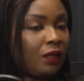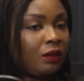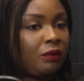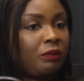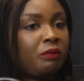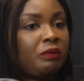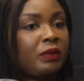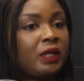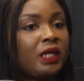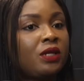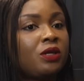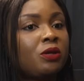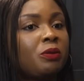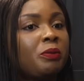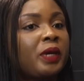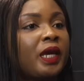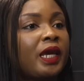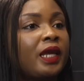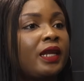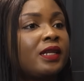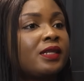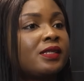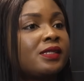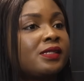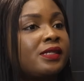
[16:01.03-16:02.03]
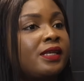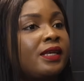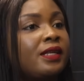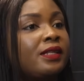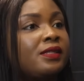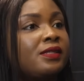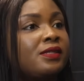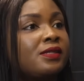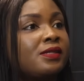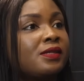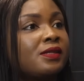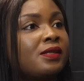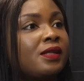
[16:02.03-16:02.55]
Medium in the
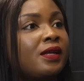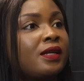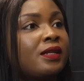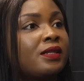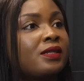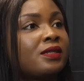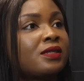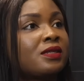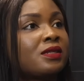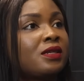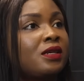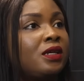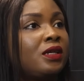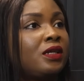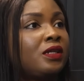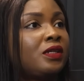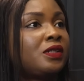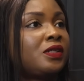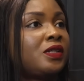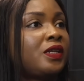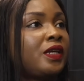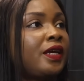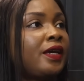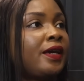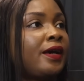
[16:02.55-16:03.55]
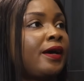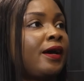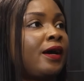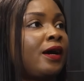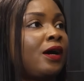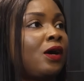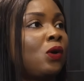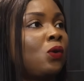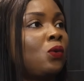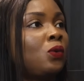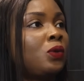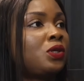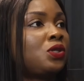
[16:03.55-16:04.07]
sense that they are
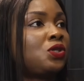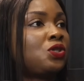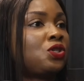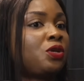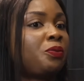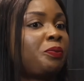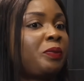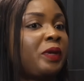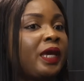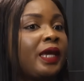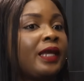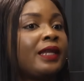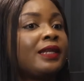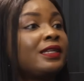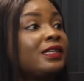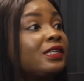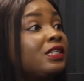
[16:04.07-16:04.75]
ownership in